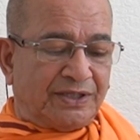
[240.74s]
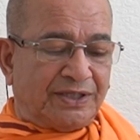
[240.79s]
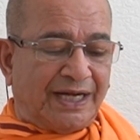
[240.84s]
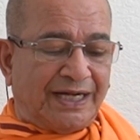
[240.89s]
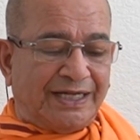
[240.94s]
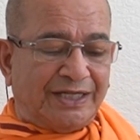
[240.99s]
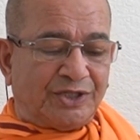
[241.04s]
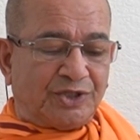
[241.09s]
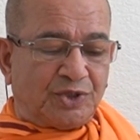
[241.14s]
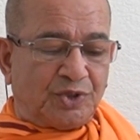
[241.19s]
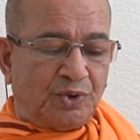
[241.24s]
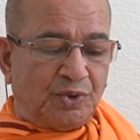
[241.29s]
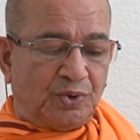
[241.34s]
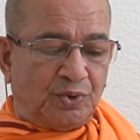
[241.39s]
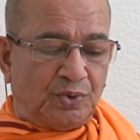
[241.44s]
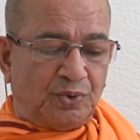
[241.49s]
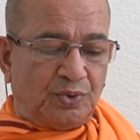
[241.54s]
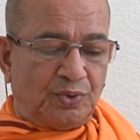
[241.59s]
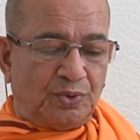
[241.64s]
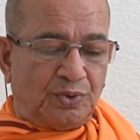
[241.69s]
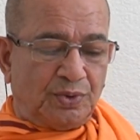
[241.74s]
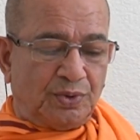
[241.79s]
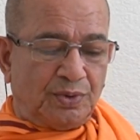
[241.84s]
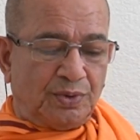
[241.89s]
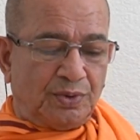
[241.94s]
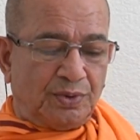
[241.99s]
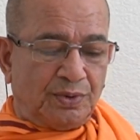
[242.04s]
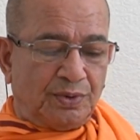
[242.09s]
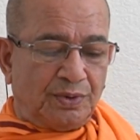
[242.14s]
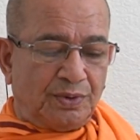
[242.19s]
that is true,
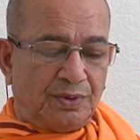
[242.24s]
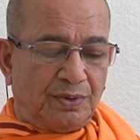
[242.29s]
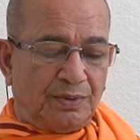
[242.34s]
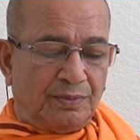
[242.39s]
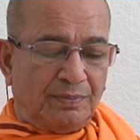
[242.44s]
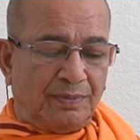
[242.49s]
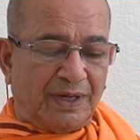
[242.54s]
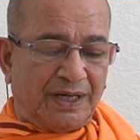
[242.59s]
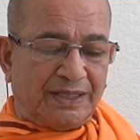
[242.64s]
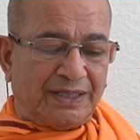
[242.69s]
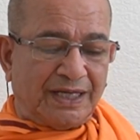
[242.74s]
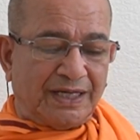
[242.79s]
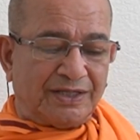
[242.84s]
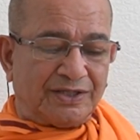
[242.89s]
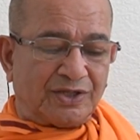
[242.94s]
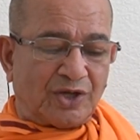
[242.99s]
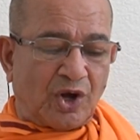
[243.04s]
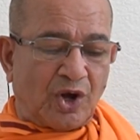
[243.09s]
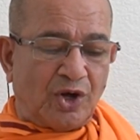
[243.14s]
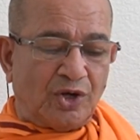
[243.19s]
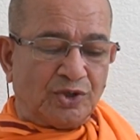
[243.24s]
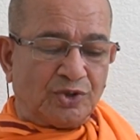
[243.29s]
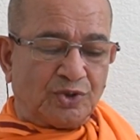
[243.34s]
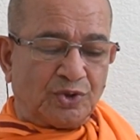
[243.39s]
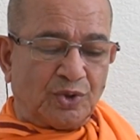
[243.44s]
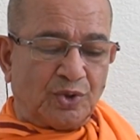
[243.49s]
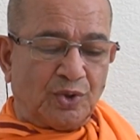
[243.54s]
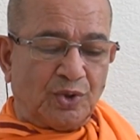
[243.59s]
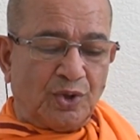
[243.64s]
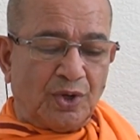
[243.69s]
but there is
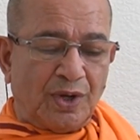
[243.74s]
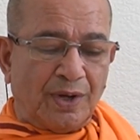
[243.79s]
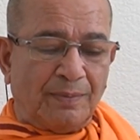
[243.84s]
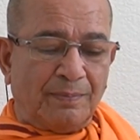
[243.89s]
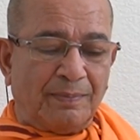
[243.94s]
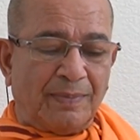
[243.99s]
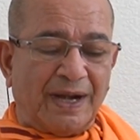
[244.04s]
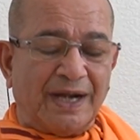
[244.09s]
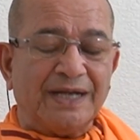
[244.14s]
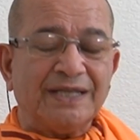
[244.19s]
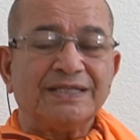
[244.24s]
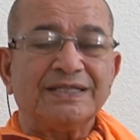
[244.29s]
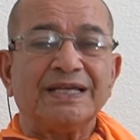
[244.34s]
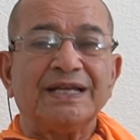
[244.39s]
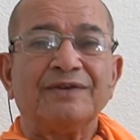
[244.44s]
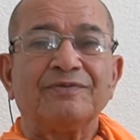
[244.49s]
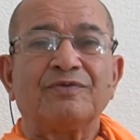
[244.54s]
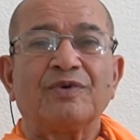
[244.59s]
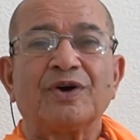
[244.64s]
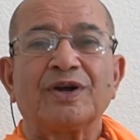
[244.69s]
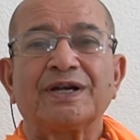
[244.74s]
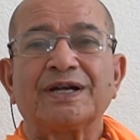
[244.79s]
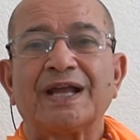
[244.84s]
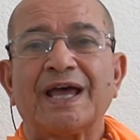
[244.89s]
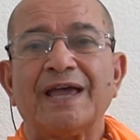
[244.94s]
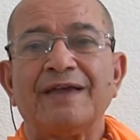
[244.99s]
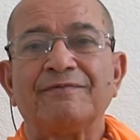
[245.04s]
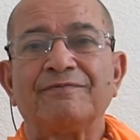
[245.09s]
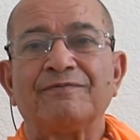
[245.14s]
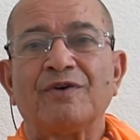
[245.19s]
also medicine for
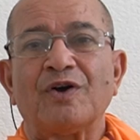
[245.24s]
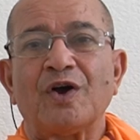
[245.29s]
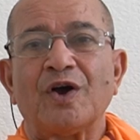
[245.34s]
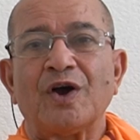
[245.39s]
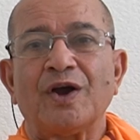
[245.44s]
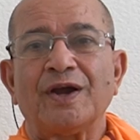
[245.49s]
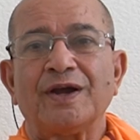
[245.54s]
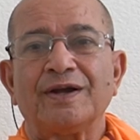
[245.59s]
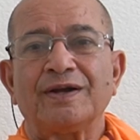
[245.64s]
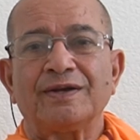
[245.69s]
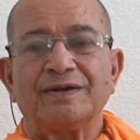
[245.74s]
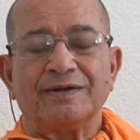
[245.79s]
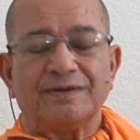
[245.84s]
typhoid.